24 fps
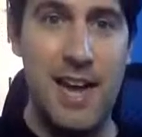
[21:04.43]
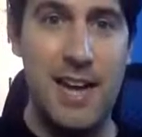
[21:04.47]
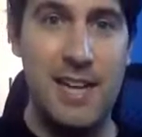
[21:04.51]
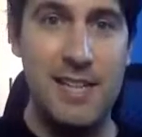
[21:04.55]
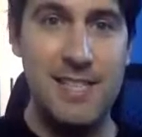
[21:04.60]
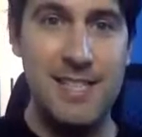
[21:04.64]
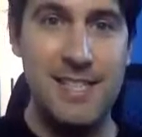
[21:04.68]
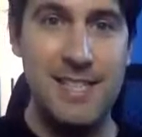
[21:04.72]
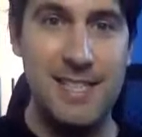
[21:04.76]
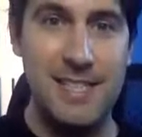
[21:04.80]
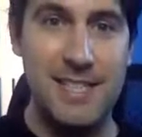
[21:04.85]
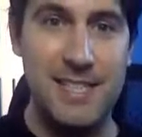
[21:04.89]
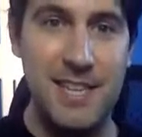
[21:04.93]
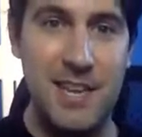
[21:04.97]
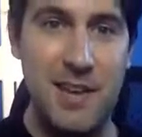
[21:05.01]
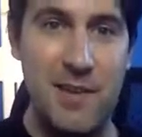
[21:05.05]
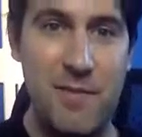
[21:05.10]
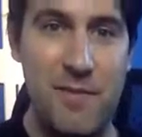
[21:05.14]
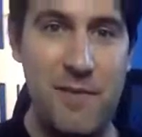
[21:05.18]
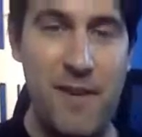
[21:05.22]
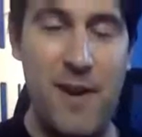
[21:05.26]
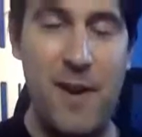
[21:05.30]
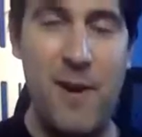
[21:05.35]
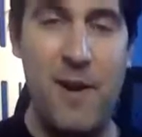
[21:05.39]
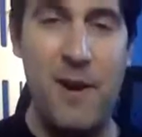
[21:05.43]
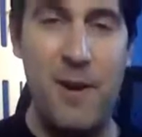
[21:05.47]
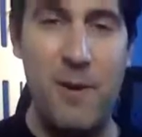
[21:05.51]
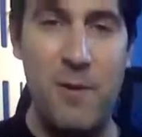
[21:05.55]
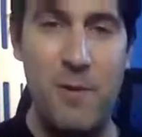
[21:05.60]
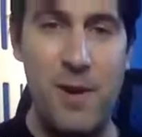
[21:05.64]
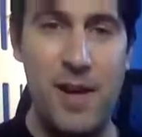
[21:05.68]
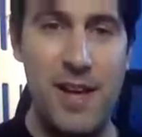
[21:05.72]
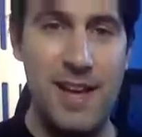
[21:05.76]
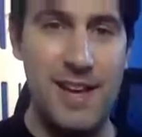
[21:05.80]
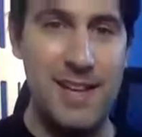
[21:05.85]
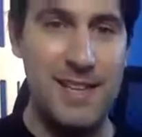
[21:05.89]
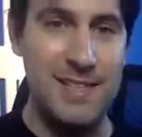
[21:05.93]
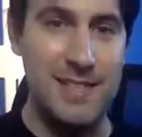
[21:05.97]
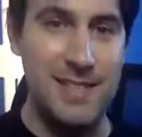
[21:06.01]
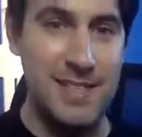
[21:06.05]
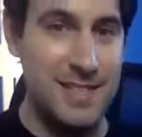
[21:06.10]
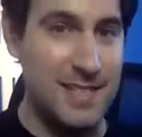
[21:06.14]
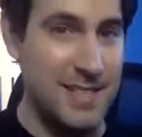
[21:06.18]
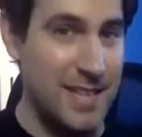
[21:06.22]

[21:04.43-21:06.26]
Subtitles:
of ties to seafaring ways.